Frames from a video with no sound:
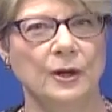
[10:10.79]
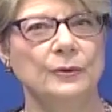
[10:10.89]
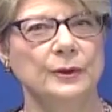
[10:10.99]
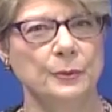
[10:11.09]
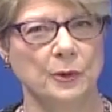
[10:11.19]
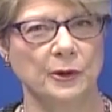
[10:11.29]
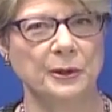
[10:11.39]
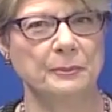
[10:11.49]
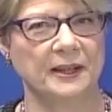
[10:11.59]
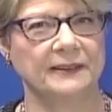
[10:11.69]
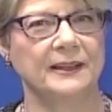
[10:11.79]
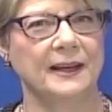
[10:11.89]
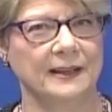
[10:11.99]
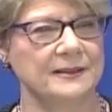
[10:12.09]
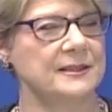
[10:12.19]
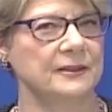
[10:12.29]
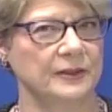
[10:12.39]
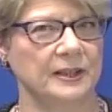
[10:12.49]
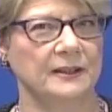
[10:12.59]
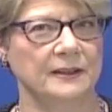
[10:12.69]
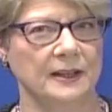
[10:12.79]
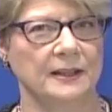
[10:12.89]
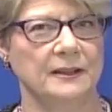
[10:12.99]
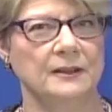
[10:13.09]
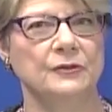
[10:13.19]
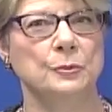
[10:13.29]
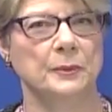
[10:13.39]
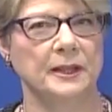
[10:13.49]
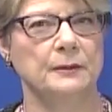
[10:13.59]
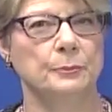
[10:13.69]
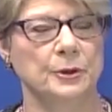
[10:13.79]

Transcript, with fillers: Only worry about the ex-dividend date if you're make,